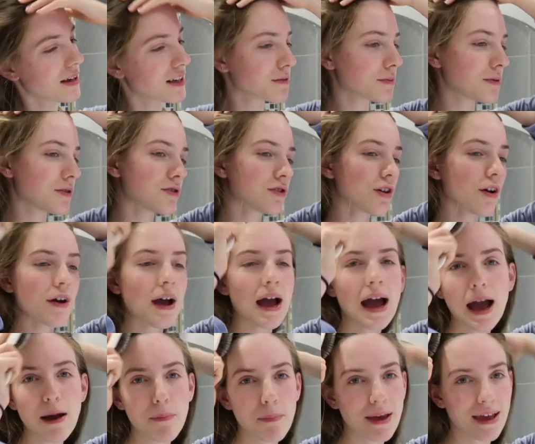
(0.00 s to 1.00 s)
it makes me so
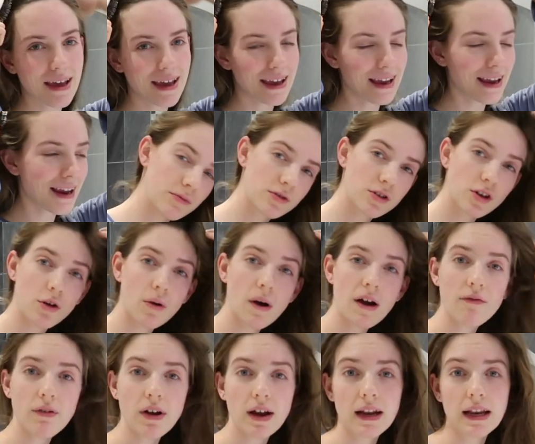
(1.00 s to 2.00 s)
happy so
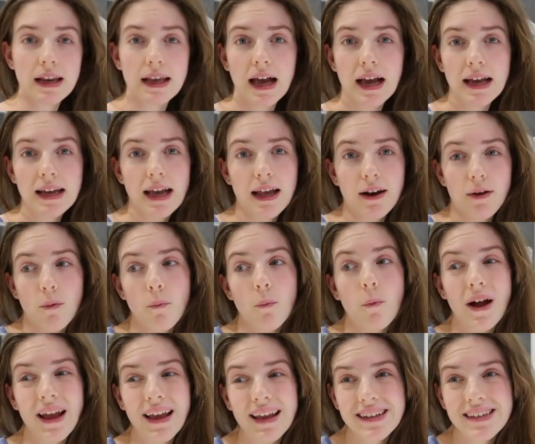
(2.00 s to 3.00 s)
quite frankly I cannot
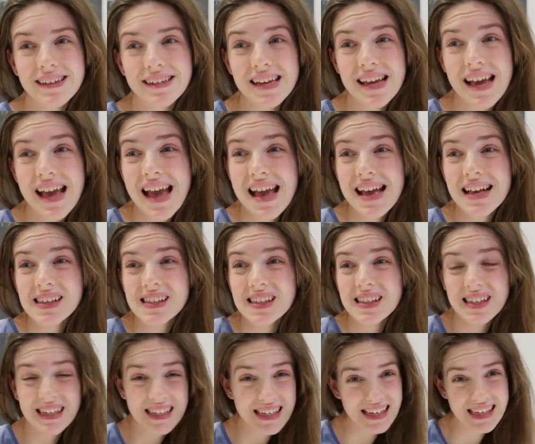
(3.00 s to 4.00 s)
wait
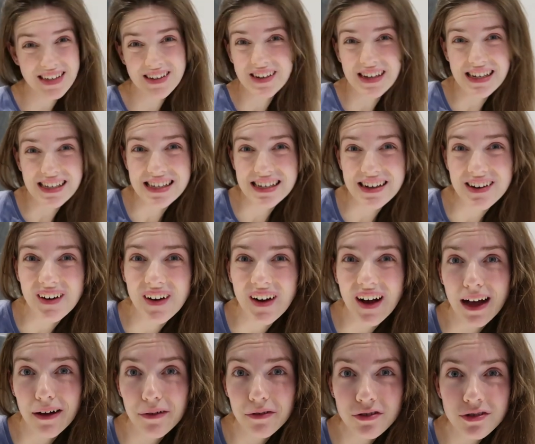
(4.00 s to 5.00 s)
so I'm going to take you guys
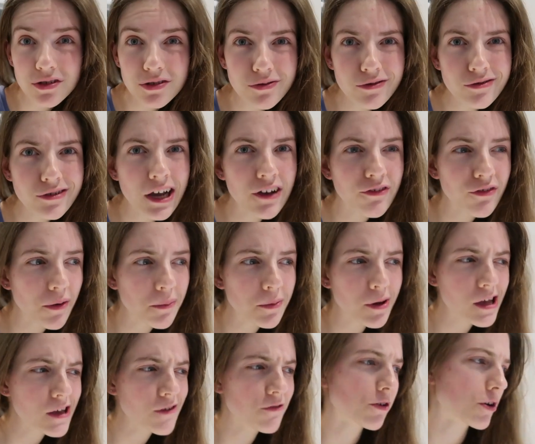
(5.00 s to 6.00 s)
along. I'm not sure if
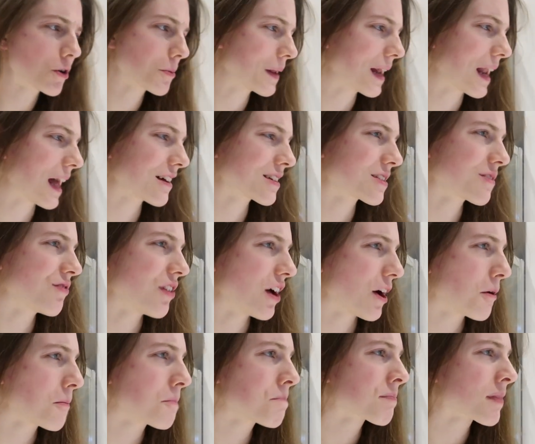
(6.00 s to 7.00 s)
I'm even going to be allowed to
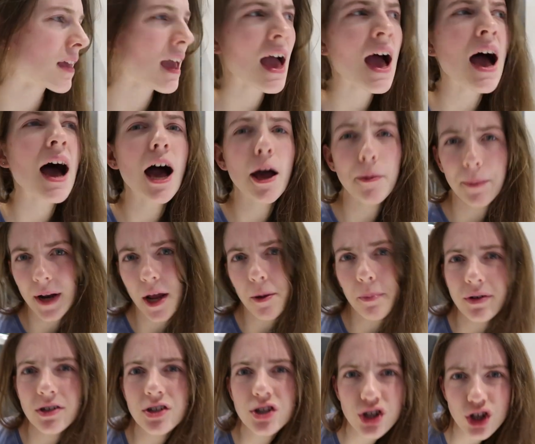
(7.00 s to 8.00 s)
film. I mean, I
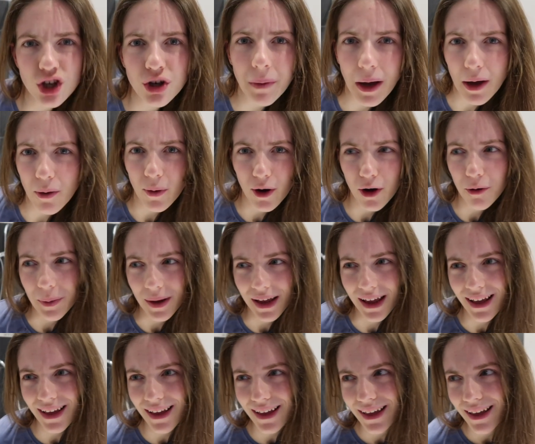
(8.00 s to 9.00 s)
presume I will
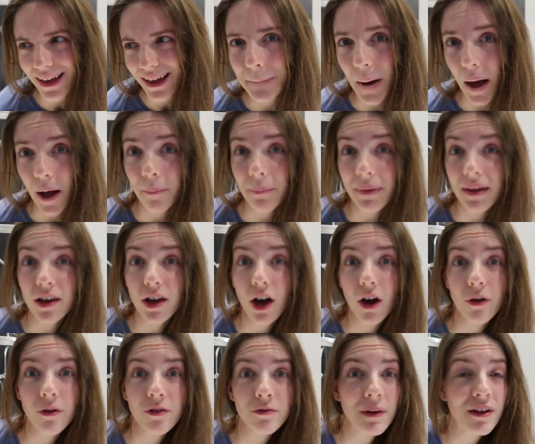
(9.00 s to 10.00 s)
be, but I'm
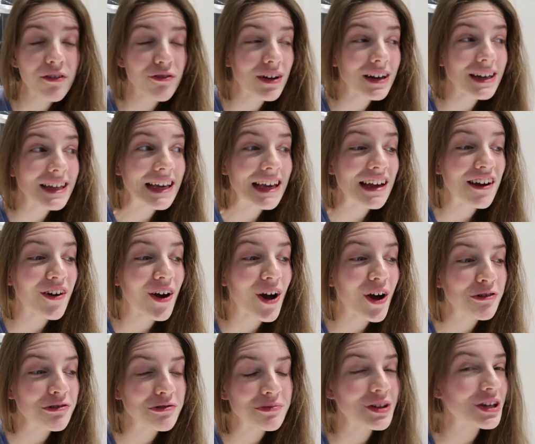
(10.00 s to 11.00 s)
going with my friend
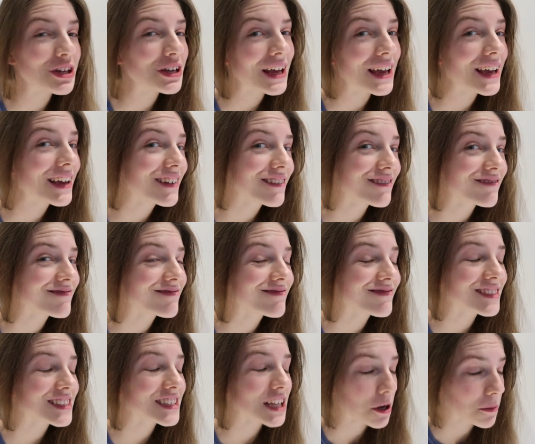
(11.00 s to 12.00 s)
Kira from uni,
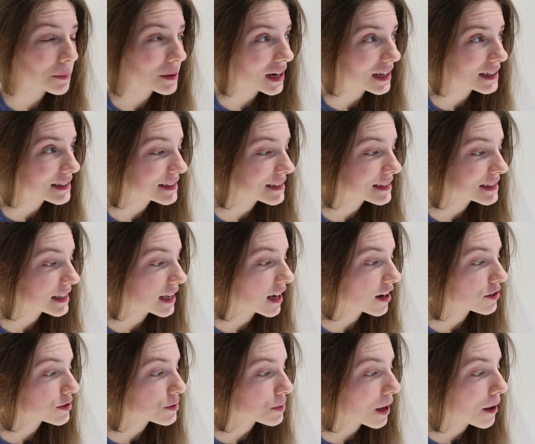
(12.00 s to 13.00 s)
so it'll be nice to see
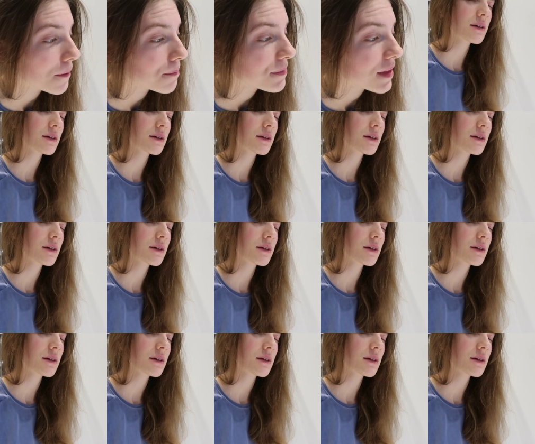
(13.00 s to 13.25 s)
her as well.